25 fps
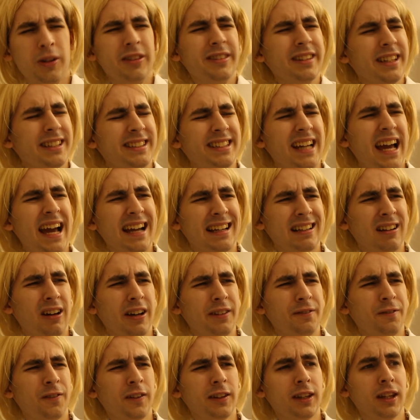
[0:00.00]
Wouldn't the
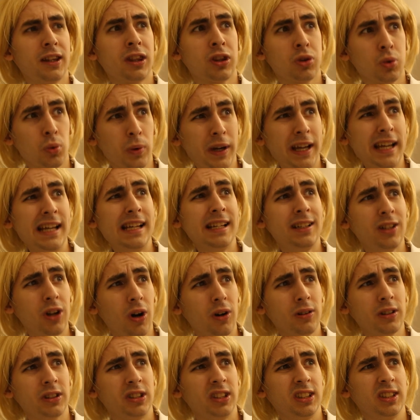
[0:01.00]
tagline for the three
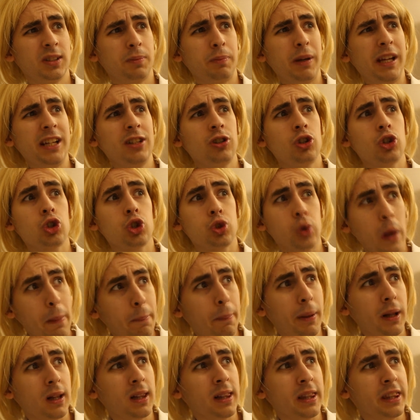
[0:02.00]
doctors be
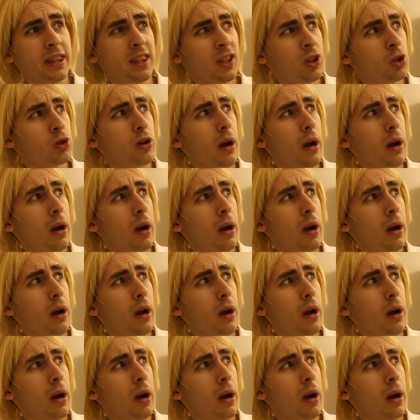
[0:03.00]
triple the